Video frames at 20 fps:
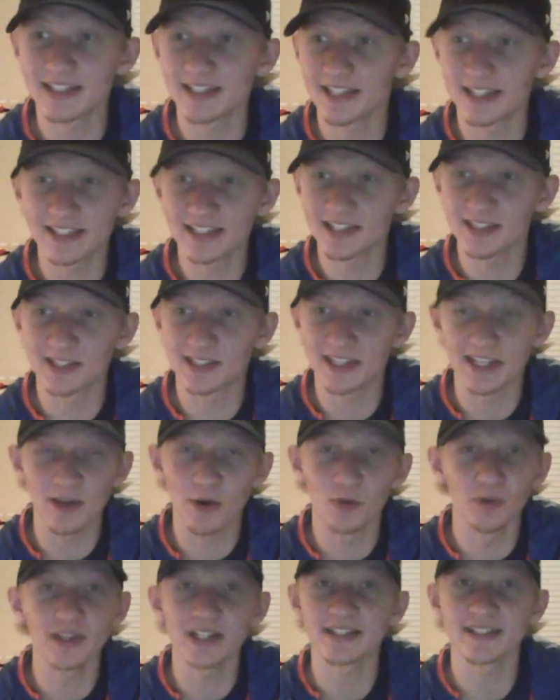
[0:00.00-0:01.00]
this is the
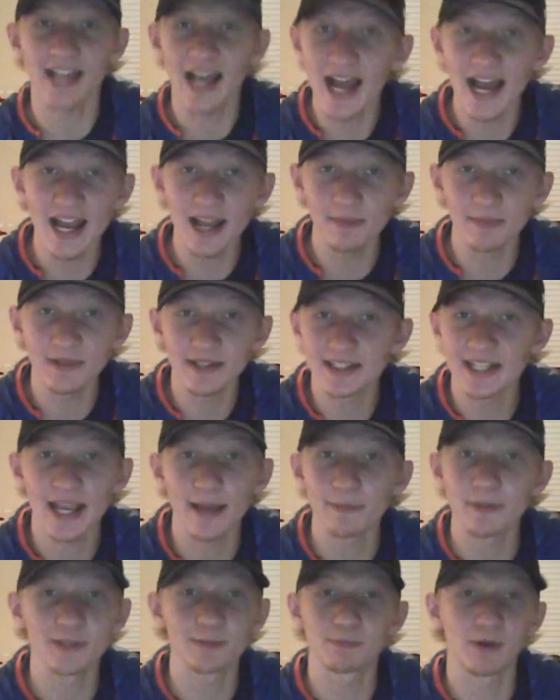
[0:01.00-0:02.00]
only time that
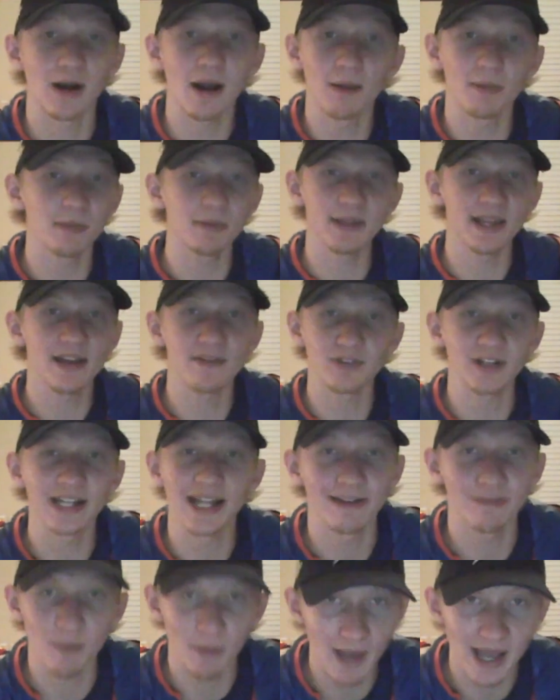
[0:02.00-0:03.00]
Tampa's probably ever gonna
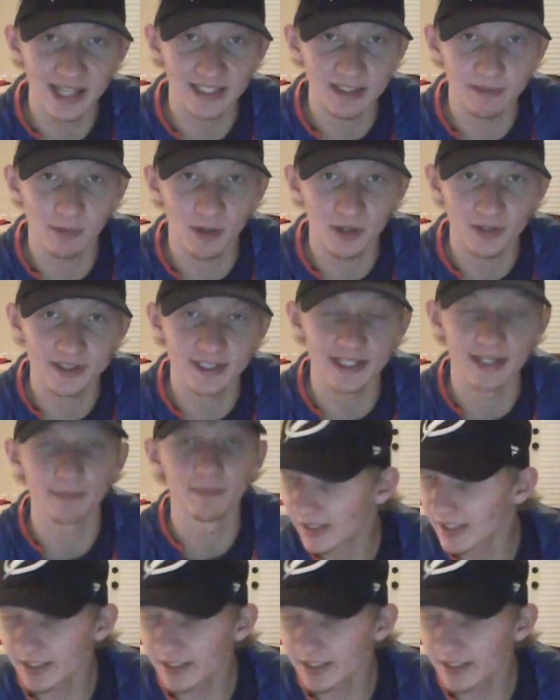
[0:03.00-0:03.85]
have a basketball team.